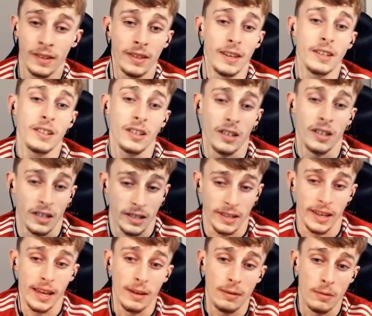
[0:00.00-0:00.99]
These are going to
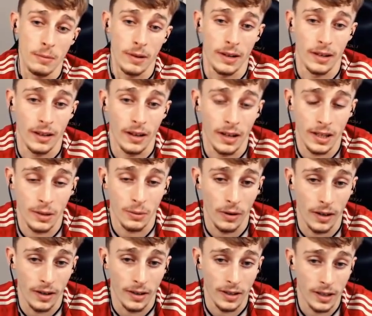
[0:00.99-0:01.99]
scare me, man. I
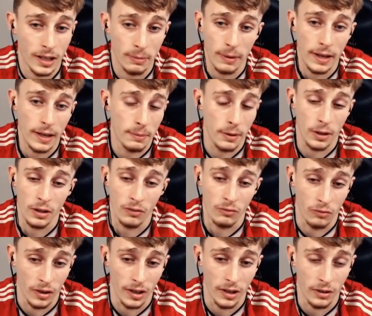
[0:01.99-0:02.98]
swear, these space pictures
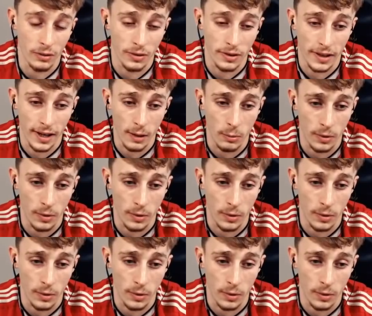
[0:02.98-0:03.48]
really do scare me.